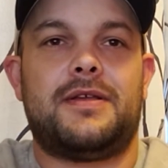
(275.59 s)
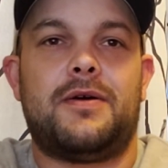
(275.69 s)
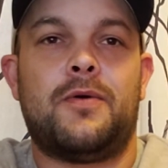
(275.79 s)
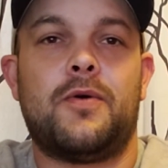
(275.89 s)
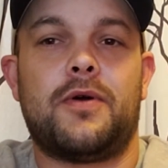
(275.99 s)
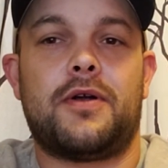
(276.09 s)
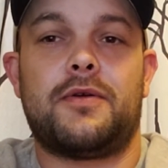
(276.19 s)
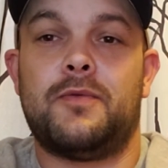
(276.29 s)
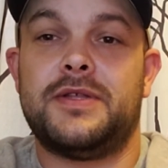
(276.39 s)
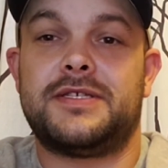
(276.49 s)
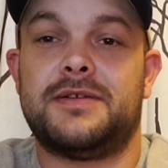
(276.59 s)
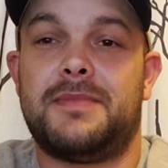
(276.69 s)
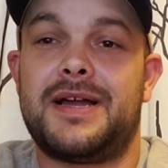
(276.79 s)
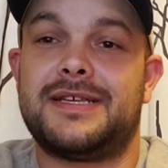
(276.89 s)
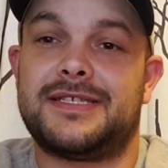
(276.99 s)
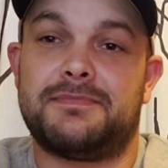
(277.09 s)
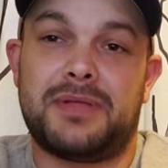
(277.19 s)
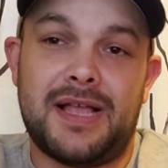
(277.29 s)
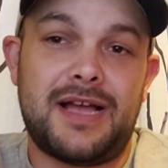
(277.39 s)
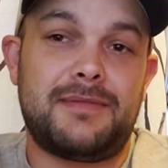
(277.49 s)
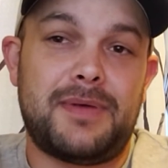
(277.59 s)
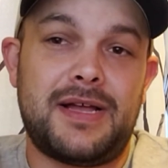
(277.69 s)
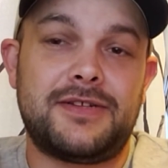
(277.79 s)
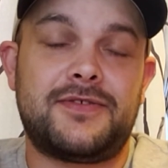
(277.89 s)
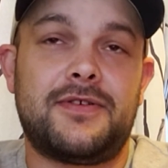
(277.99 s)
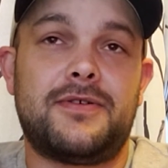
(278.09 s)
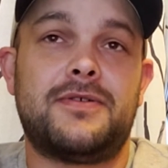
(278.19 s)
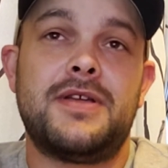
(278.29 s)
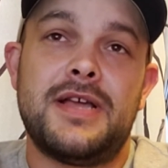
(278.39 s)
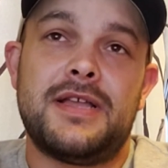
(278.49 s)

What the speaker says: or when somebody's supplying pine straw,